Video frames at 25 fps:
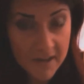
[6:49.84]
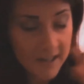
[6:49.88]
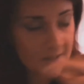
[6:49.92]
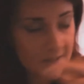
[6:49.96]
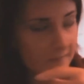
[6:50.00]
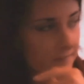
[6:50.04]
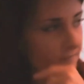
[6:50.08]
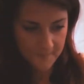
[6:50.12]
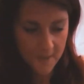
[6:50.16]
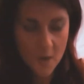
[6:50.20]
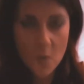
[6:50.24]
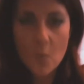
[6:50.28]

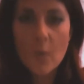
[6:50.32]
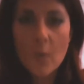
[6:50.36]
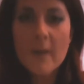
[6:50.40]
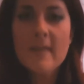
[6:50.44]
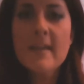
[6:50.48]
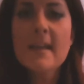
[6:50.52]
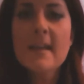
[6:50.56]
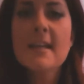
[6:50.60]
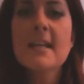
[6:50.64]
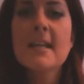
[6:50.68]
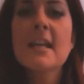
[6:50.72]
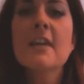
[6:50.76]
when
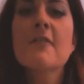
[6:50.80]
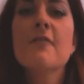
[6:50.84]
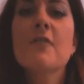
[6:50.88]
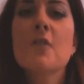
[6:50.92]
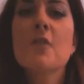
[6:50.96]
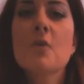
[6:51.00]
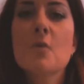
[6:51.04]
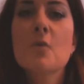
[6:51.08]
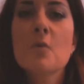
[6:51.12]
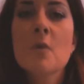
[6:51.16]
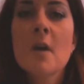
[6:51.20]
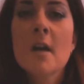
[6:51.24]
they give
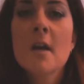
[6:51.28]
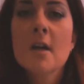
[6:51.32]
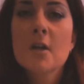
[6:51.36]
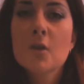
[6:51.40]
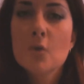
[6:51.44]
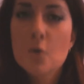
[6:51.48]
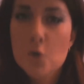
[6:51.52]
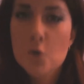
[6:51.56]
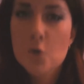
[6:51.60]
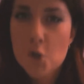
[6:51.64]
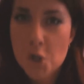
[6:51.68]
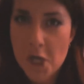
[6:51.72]
you
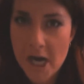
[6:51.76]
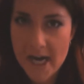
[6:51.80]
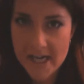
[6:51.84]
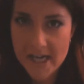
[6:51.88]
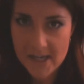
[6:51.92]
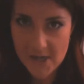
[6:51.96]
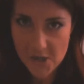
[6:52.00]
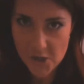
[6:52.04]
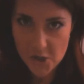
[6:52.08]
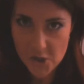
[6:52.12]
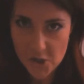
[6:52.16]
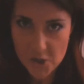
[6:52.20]
your
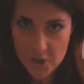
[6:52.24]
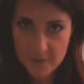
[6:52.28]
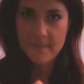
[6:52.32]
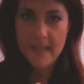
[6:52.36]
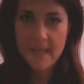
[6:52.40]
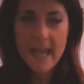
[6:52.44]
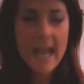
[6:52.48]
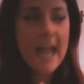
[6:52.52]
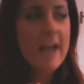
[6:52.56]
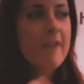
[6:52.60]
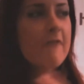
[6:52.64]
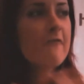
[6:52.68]
change,
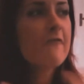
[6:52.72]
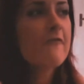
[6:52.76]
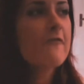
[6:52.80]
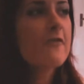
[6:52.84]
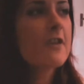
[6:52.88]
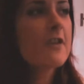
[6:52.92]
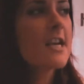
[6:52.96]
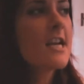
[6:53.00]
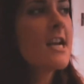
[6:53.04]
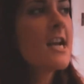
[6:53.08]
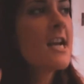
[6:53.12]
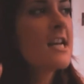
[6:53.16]

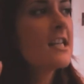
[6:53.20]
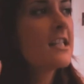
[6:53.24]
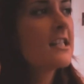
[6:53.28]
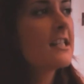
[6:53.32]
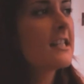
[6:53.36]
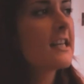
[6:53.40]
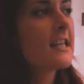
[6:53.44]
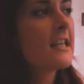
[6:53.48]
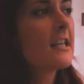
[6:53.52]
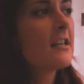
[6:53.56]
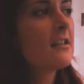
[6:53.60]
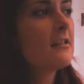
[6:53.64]
every
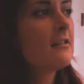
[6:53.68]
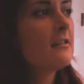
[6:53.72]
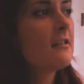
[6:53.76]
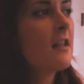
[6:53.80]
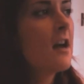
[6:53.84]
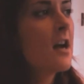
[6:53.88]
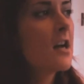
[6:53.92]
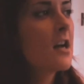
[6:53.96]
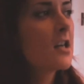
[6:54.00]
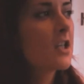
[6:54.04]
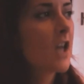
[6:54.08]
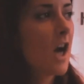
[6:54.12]

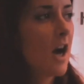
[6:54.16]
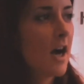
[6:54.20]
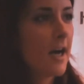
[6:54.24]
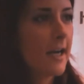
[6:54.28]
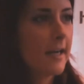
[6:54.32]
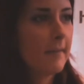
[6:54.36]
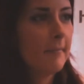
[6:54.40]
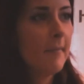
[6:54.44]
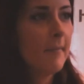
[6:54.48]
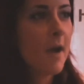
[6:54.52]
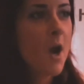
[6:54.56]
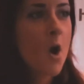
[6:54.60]
single
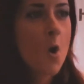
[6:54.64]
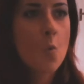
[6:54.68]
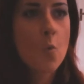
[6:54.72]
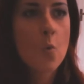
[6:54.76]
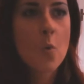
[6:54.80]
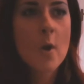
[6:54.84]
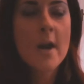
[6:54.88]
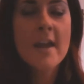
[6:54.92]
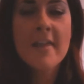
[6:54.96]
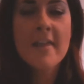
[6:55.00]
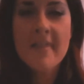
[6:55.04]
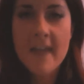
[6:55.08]
time,
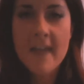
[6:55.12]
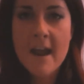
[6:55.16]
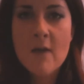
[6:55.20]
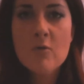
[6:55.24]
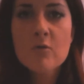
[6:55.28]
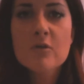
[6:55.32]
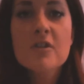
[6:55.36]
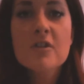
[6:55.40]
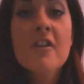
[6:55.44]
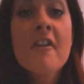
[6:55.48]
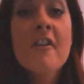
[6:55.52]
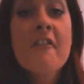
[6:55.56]

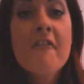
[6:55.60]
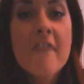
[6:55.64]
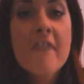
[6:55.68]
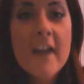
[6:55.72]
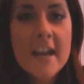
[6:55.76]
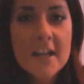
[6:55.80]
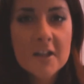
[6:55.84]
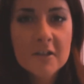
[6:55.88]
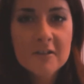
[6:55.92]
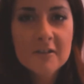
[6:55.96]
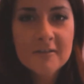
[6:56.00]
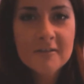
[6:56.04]
without
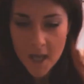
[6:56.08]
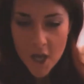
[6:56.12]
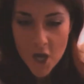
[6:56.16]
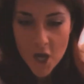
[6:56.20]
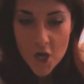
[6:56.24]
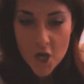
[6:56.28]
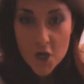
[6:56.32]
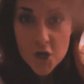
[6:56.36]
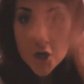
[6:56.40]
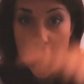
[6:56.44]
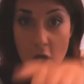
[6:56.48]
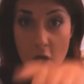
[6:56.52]
fail,
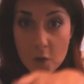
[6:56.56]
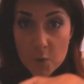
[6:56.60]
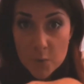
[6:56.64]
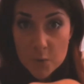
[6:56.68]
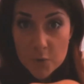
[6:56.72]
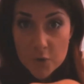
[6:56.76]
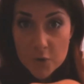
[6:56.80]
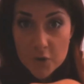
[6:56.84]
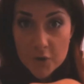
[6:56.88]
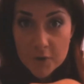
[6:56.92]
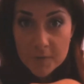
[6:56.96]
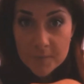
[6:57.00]

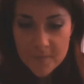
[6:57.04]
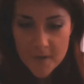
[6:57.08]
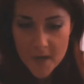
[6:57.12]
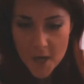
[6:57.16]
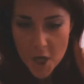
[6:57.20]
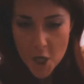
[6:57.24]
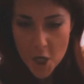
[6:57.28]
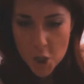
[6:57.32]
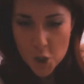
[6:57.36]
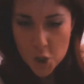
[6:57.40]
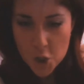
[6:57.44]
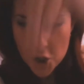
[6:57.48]
note,
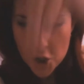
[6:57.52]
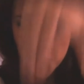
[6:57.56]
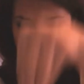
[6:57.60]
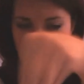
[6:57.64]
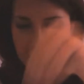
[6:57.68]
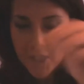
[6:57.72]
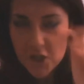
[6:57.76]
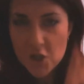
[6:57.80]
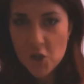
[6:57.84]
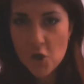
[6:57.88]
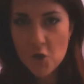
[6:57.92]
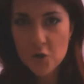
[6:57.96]

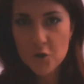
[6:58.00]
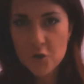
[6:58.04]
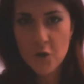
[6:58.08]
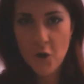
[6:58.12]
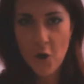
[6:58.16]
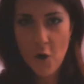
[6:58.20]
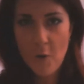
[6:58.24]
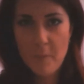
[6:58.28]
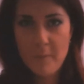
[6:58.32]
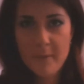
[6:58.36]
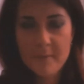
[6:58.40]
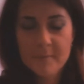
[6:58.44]
change on
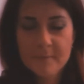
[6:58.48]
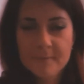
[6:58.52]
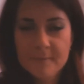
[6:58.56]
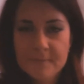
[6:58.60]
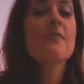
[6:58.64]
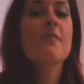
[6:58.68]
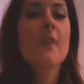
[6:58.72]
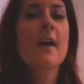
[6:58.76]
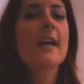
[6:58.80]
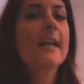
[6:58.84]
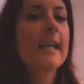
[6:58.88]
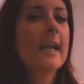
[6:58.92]
top.
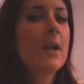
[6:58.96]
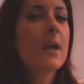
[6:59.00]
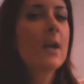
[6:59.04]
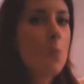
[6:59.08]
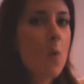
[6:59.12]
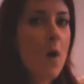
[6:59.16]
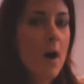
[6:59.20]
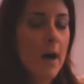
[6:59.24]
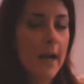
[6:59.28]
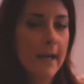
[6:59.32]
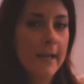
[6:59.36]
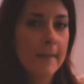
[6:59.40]
Fucking
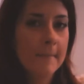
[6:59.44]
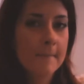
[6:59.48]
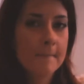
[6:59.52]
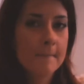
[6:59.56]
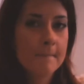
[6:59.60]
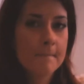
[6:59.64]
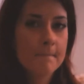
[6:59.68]
why?